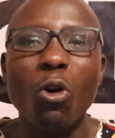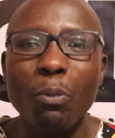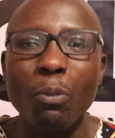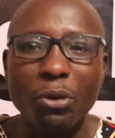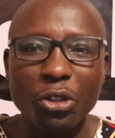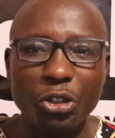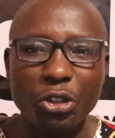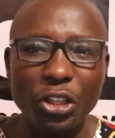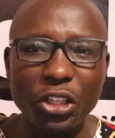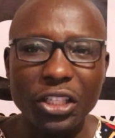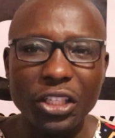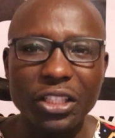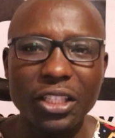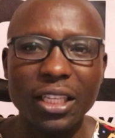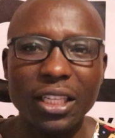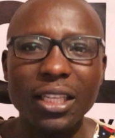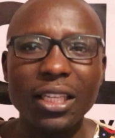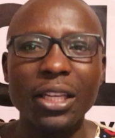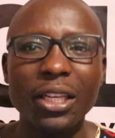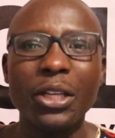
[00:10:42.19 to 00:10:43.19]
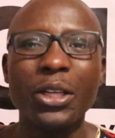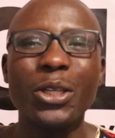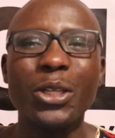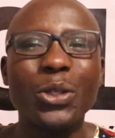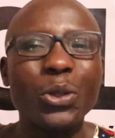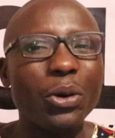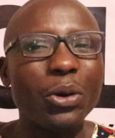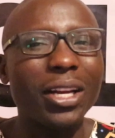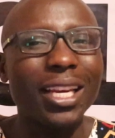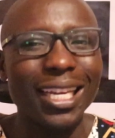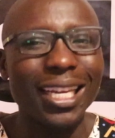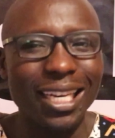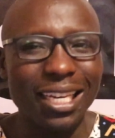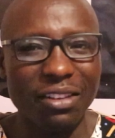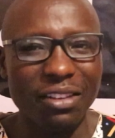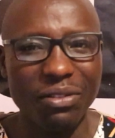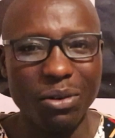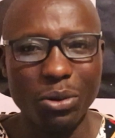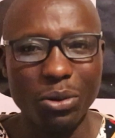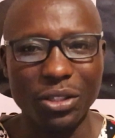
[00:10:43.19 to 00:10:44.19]
opportunity to create a
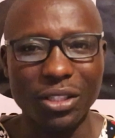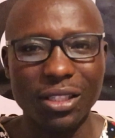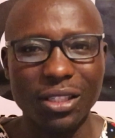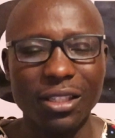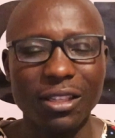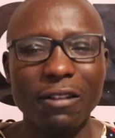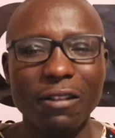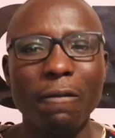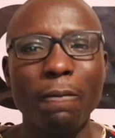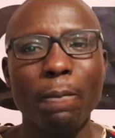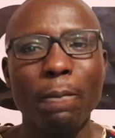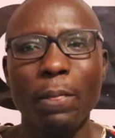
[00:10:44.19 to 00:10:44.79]
divorce.